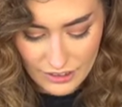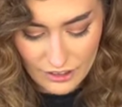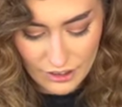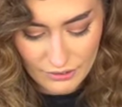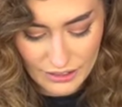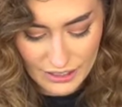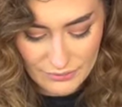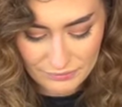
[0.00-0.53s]
All
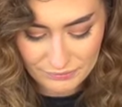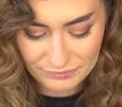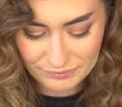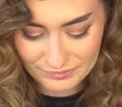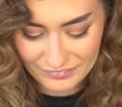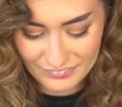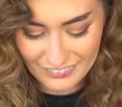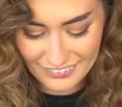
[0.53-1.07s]
right.
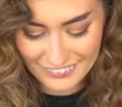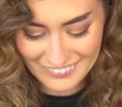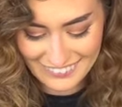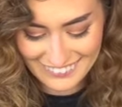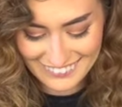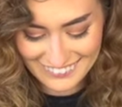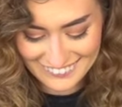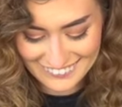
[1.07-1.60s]

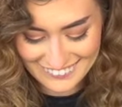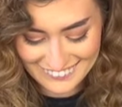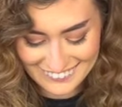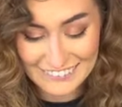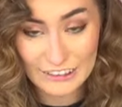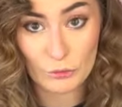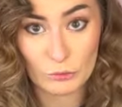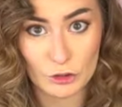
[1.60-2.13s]

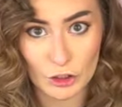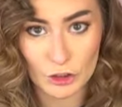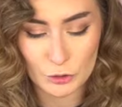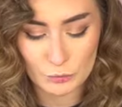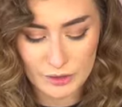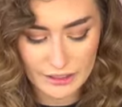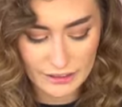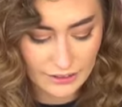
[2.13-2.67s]
Don't judge
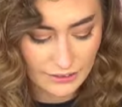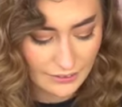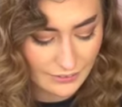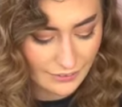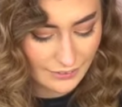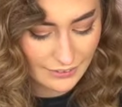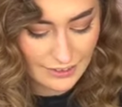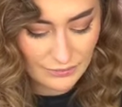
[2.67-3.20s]
me.
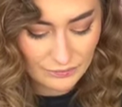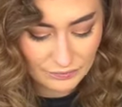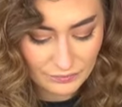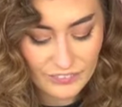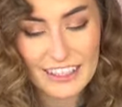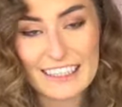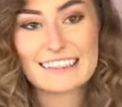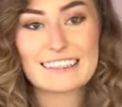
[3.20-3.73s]

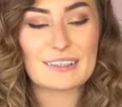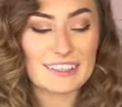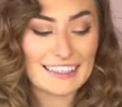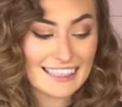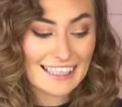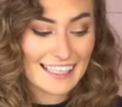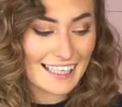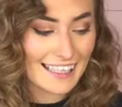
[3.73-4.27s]
So
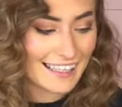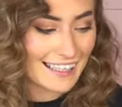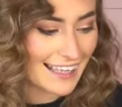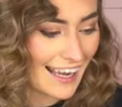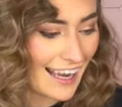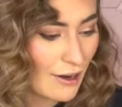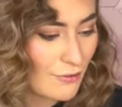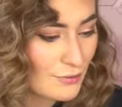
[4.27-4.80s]
then
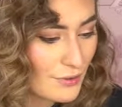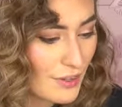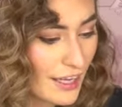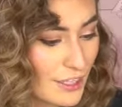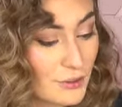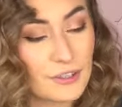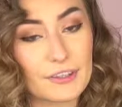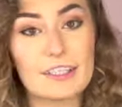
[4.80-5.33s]
after that,
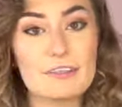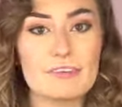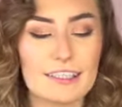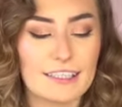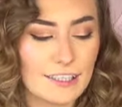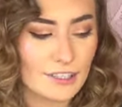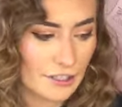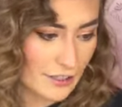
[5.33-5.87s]
you can leave it
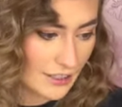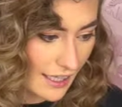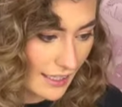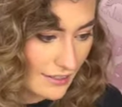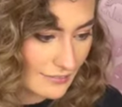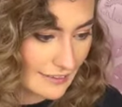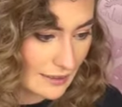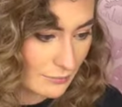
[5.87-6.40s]
here, kind
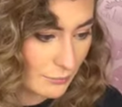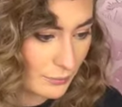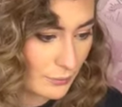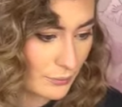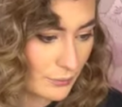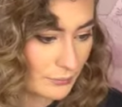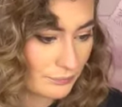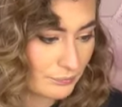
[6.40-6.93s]
of simple.